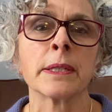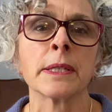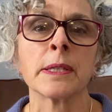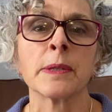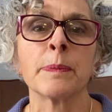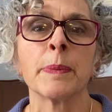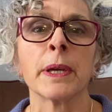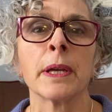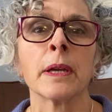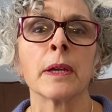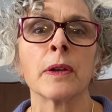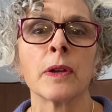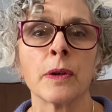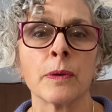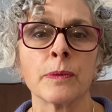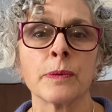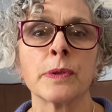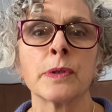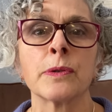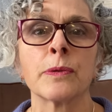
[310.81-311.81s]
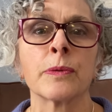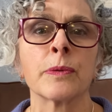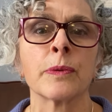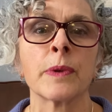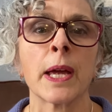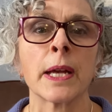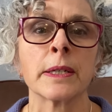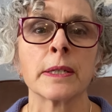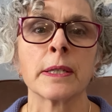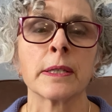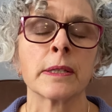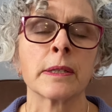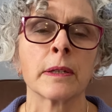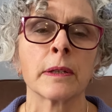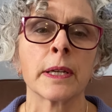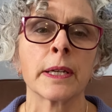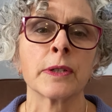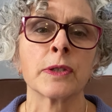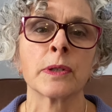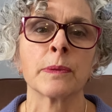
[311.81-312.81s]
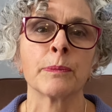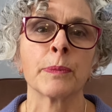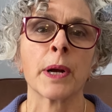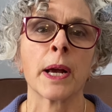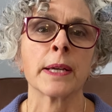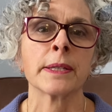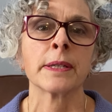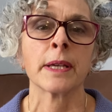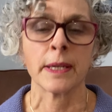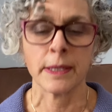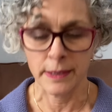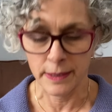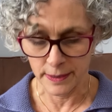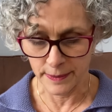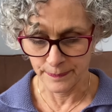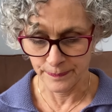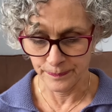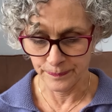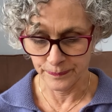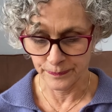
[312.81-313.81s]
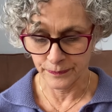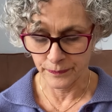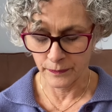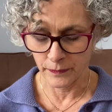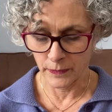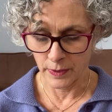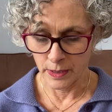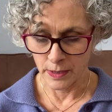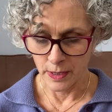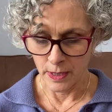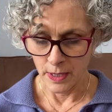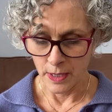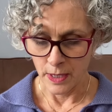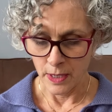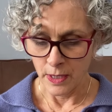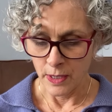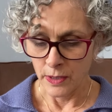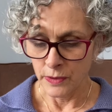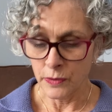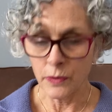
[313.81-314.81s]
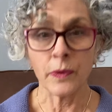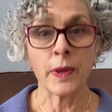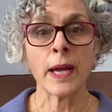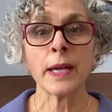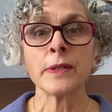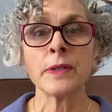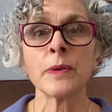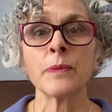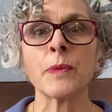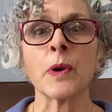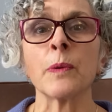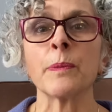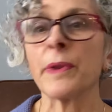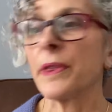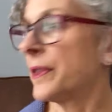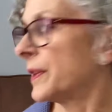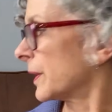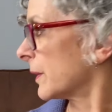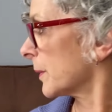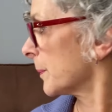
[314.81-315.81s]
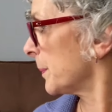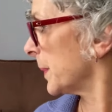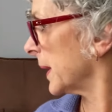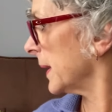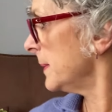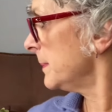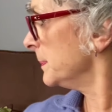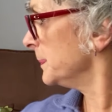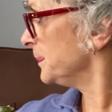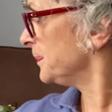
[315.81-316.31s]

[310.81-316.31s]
is being used through that distillation process. So that's aromatherapy.